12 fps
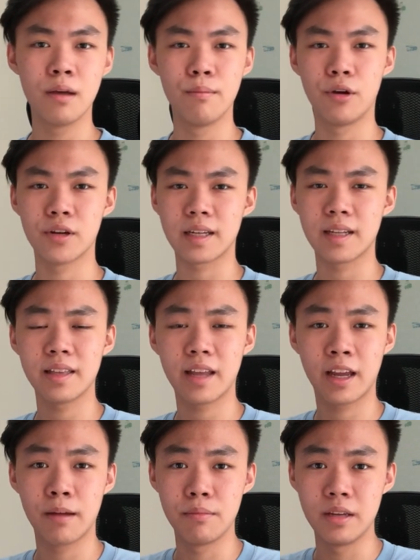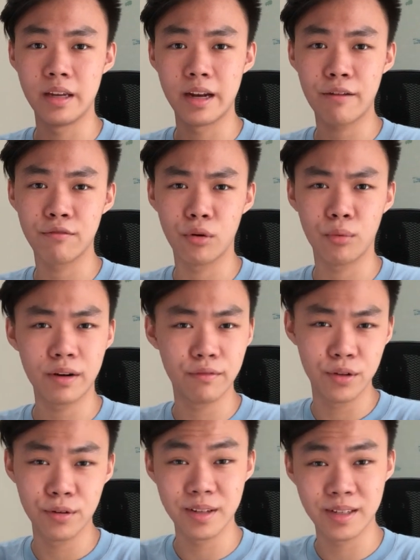because I think that can be enough for one
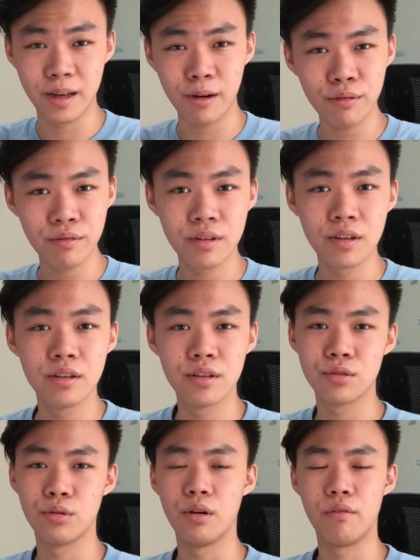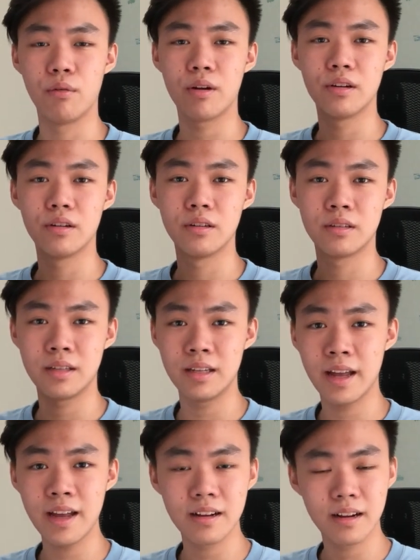video itself. So if you want to see
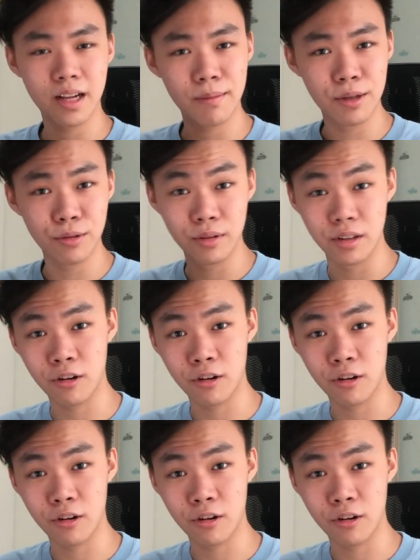that, let me know in the